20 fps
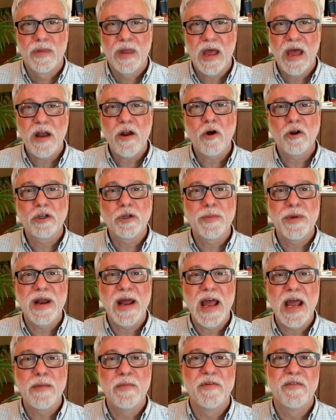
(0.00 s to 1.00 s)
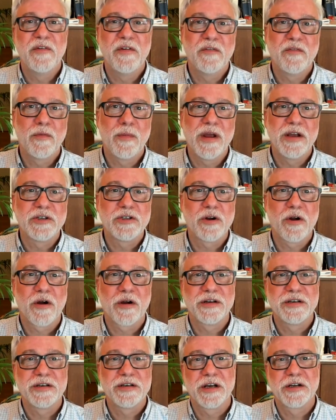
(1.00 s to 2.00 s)
An ultimate aim of information
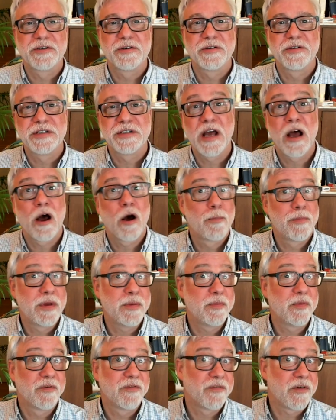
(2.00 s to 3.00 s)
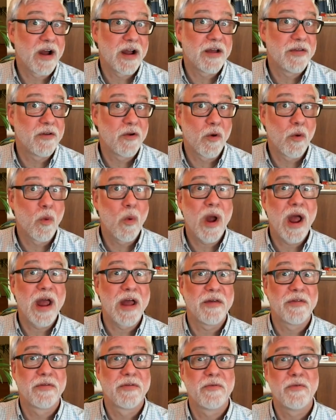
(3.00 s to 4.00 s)
architecture is to help people find their
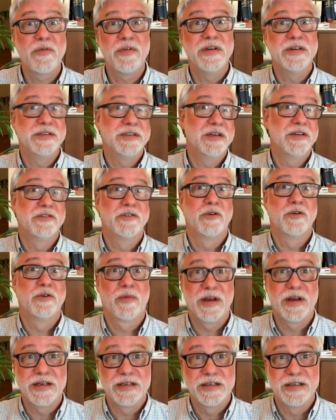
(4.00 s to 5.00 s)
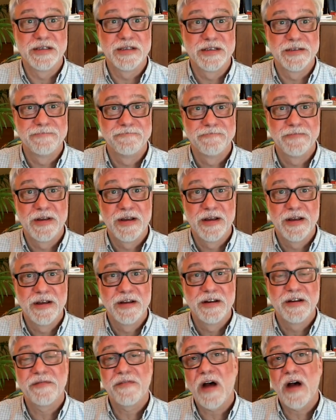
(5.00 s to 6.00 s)
way through these digital places,
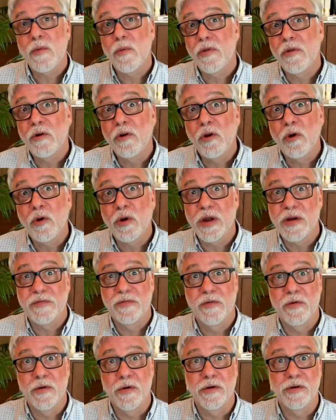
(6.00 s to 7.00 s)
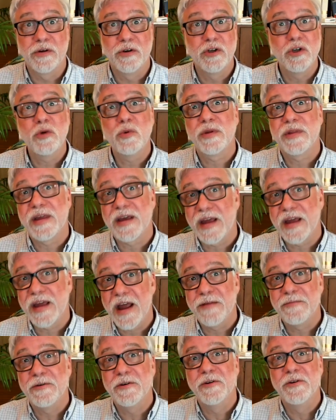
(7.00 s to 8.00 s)
to find what they're looking for, do what they
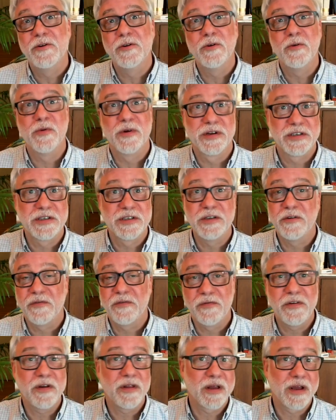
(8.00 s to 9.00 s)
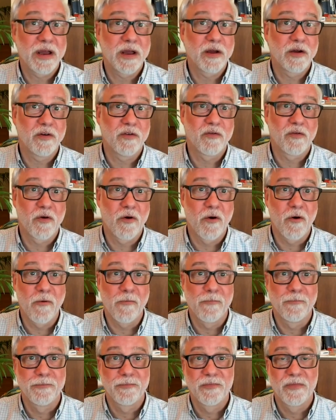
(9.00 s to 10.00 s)
came to do while still feeling in control.
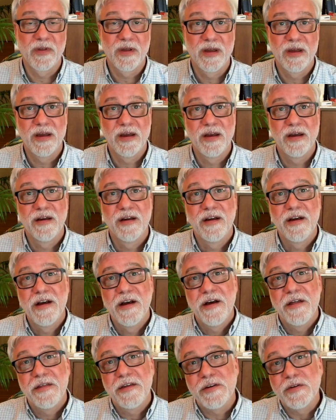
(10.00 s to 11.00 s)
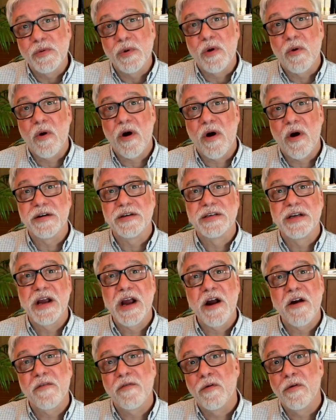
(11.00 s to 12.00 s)
This requires
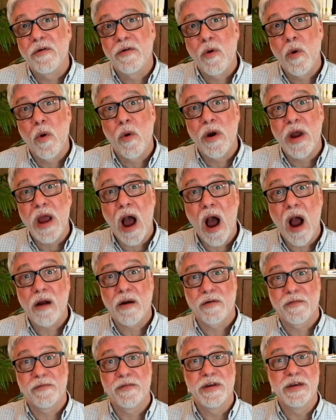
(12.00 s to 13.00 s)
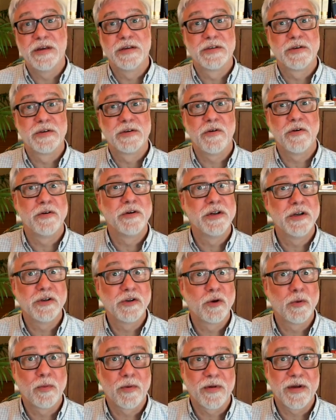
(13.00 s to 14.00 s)
careful choreography so that your
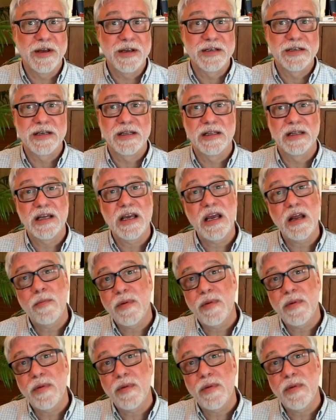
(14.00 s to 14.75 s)
digital place can lead